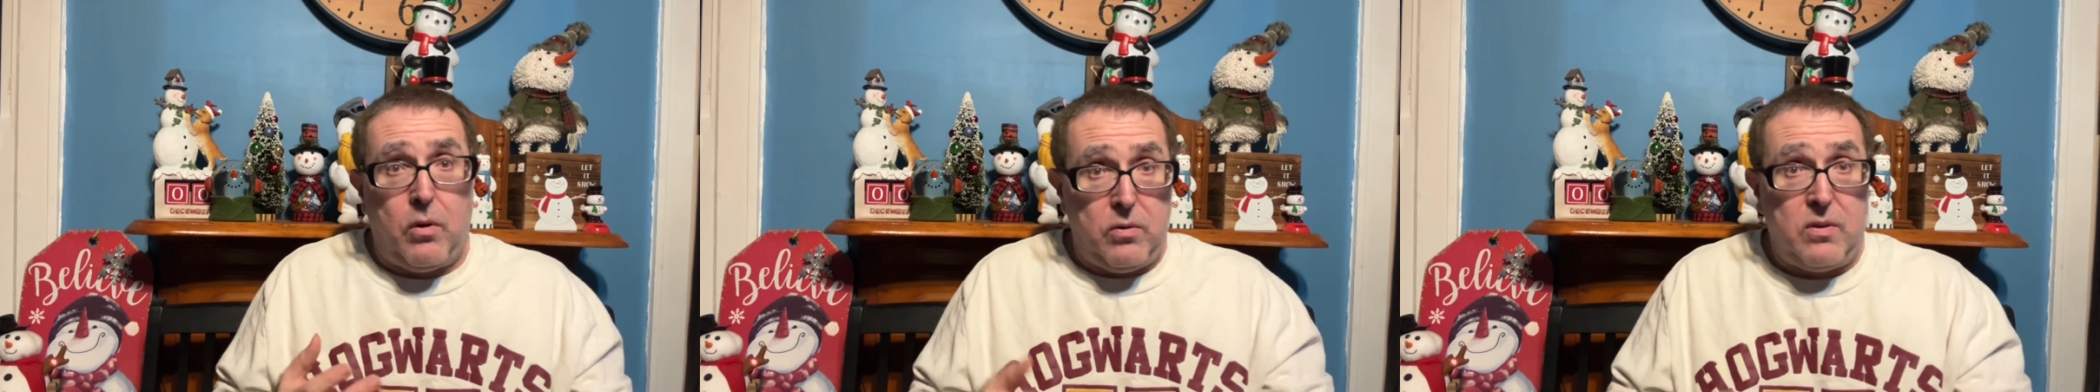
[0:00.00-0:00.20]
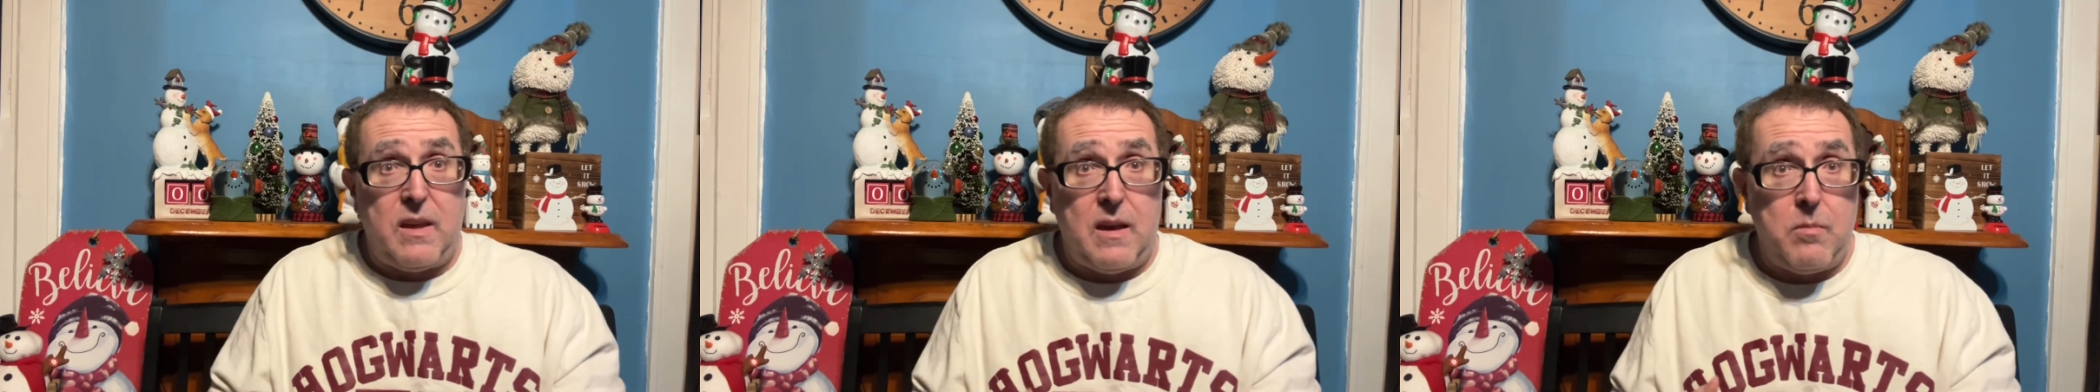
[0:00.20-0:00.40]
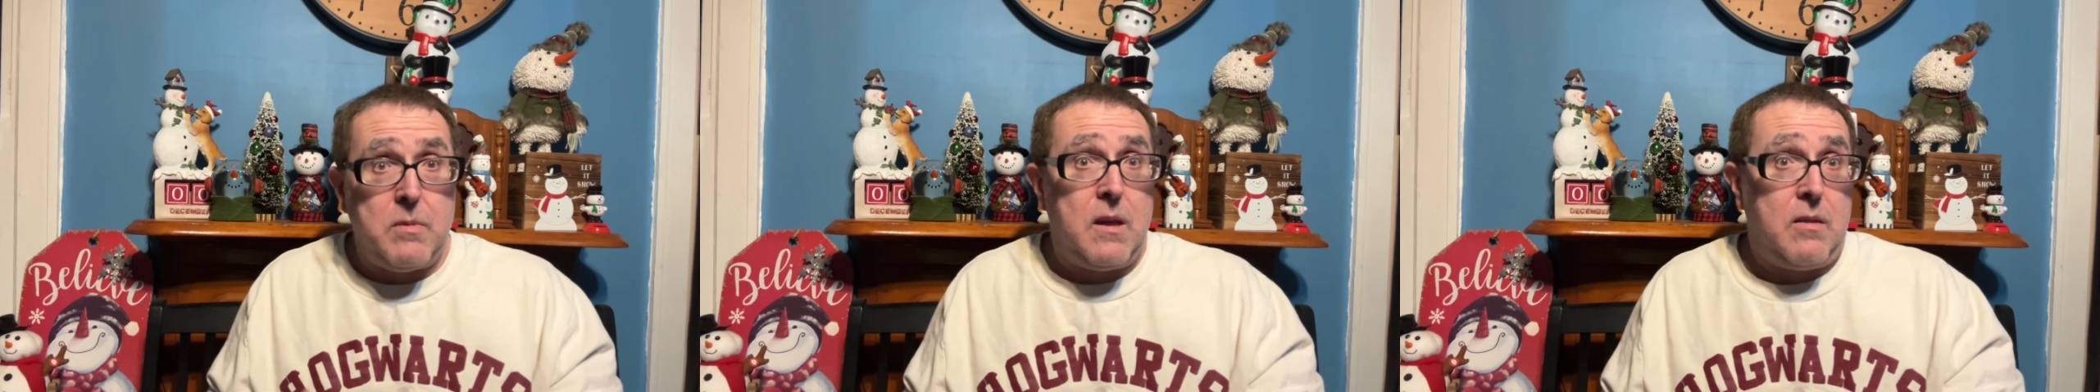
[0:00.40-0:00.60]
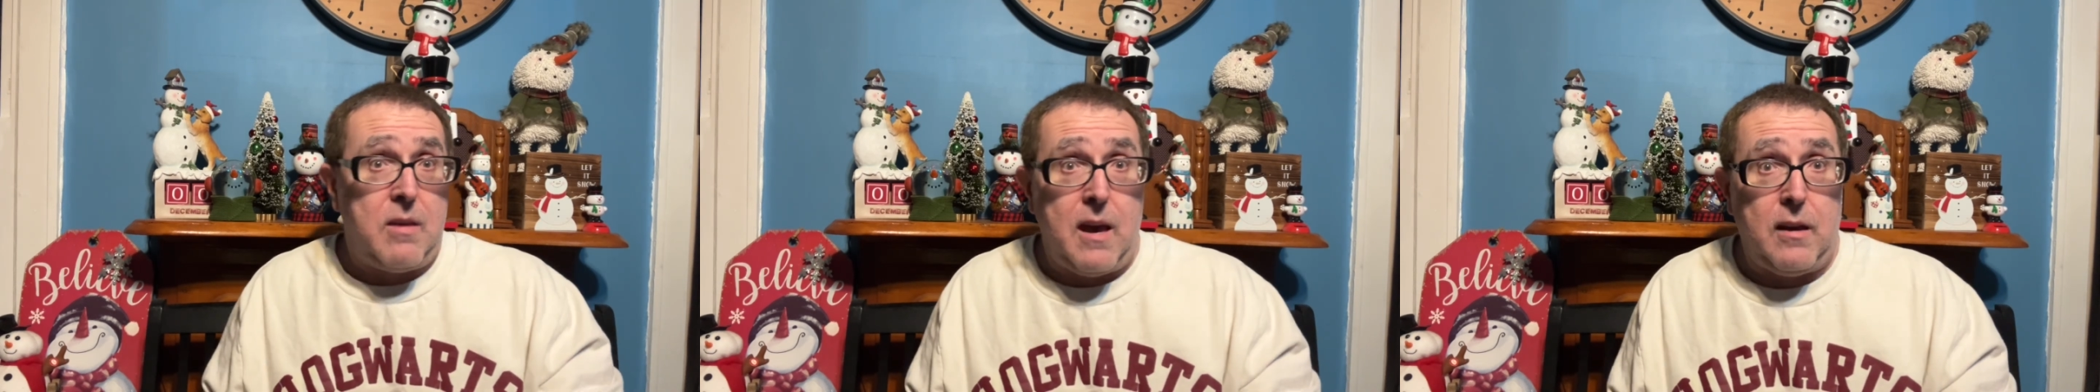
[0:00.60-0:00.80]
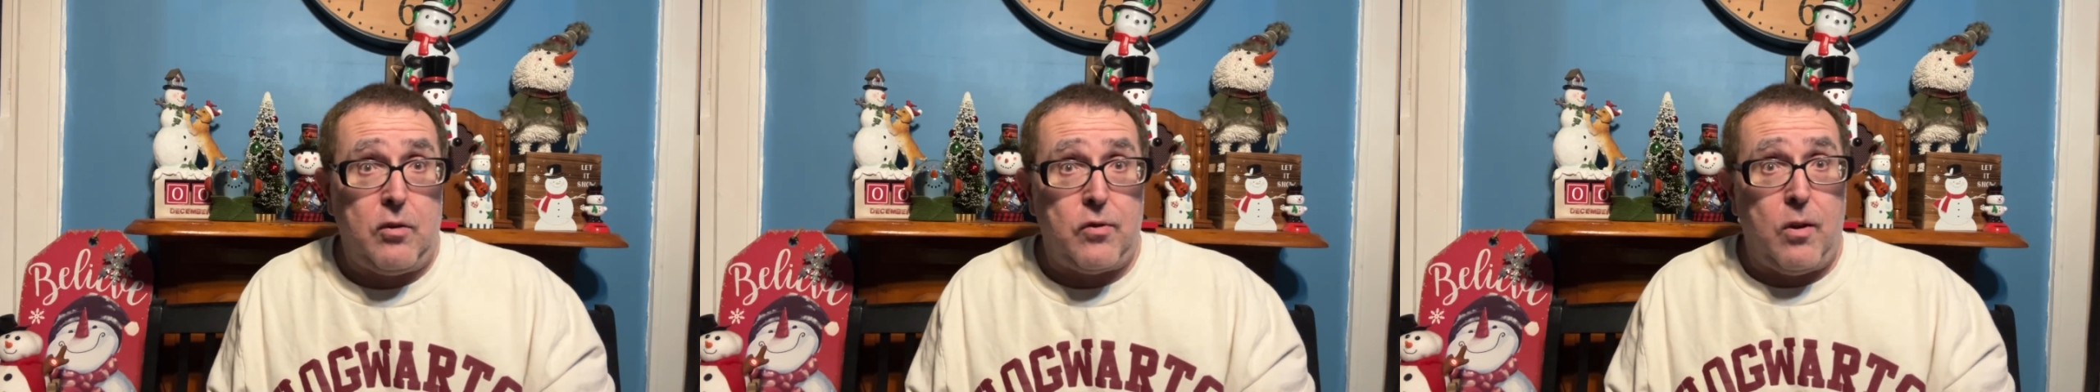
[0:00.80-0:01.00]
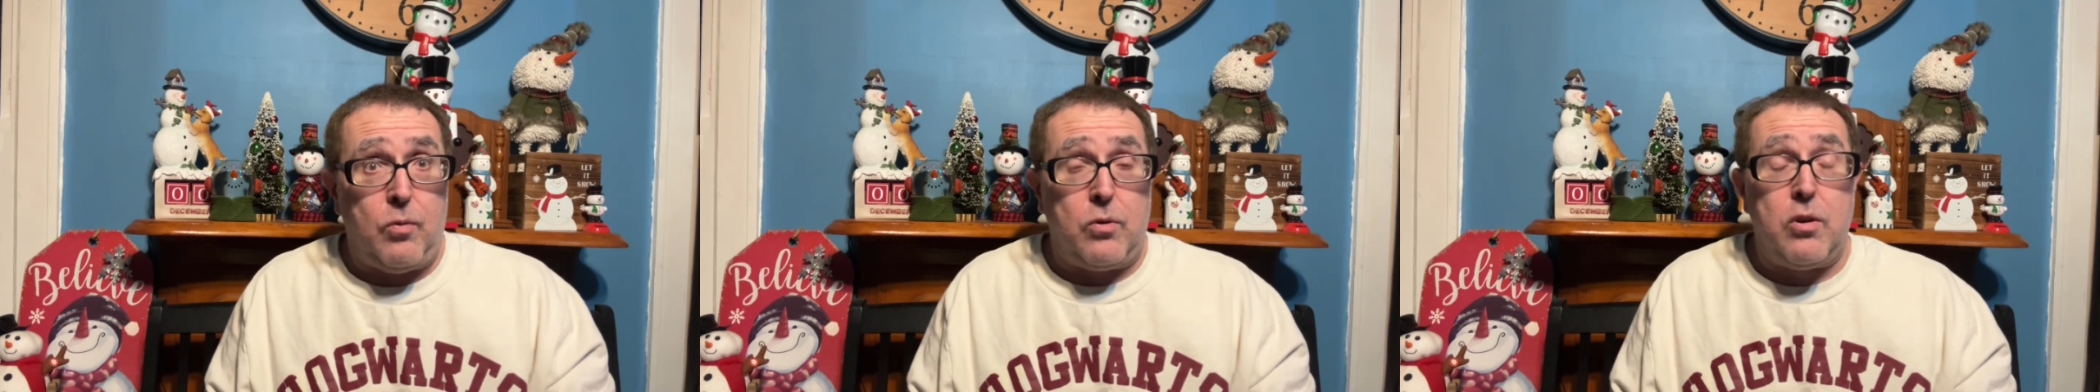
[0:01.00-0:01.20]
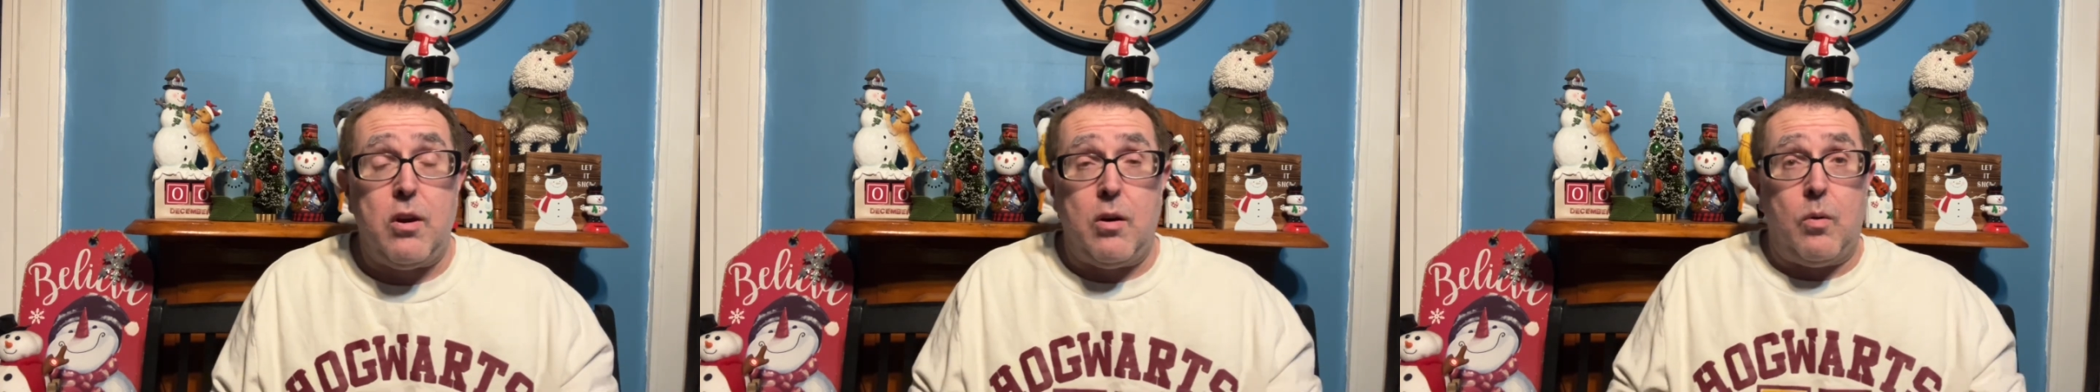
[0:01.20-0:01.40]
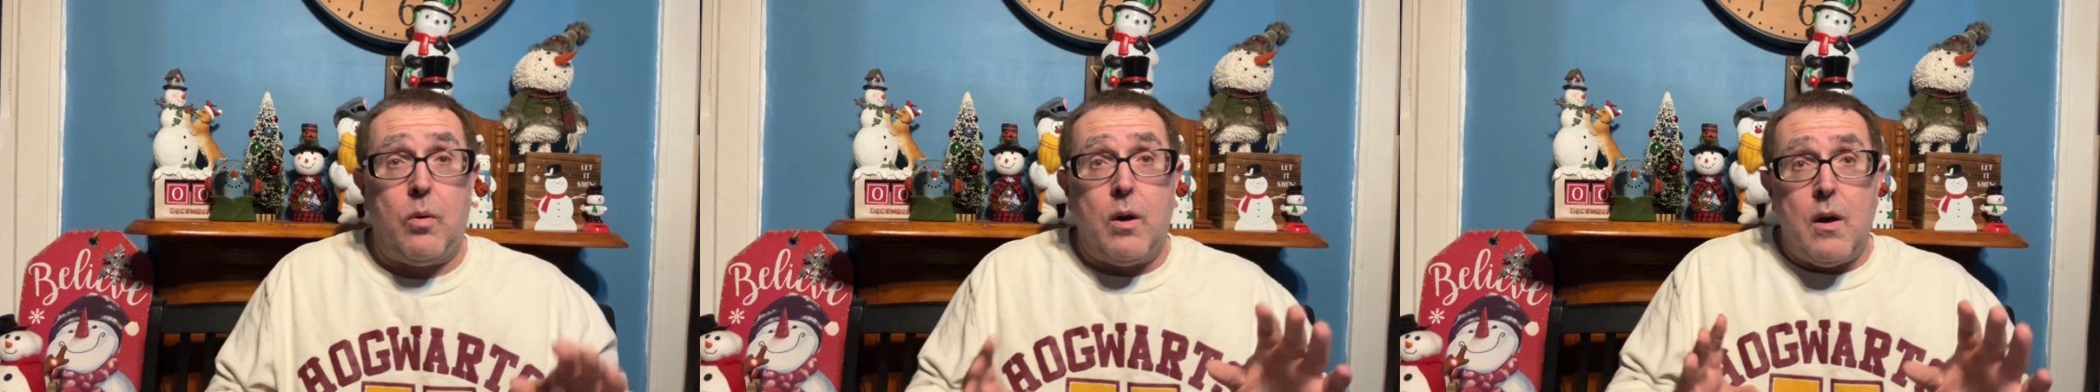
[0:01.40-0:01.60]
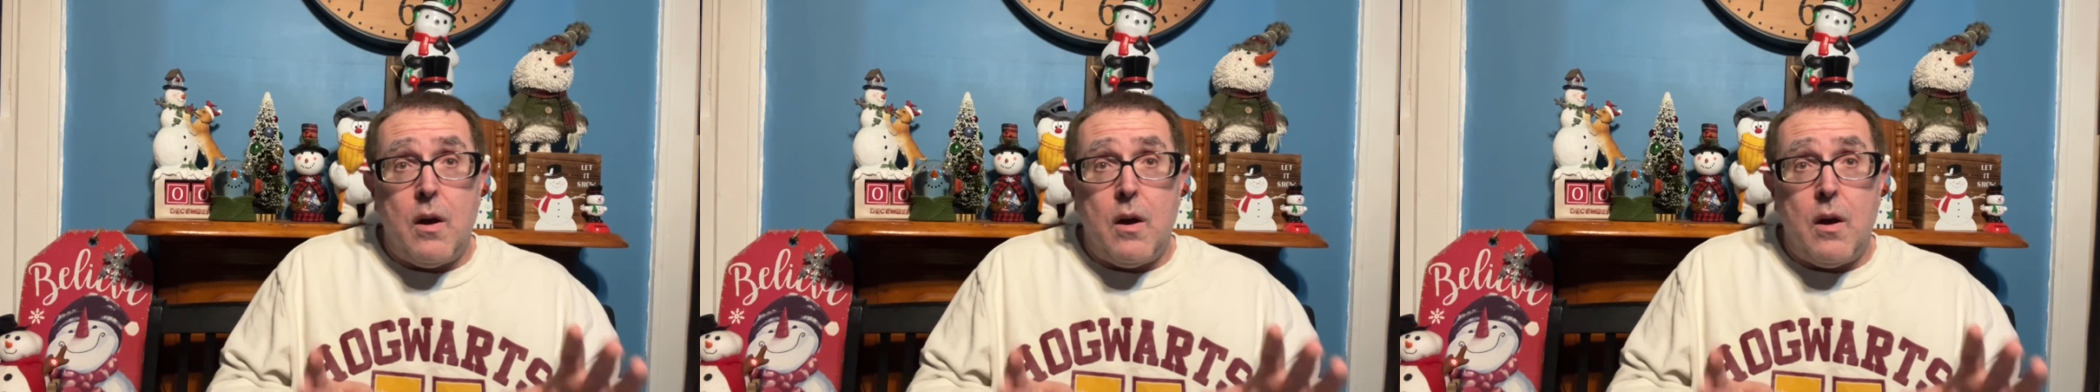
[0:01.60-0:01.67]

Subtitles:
seem to think so too.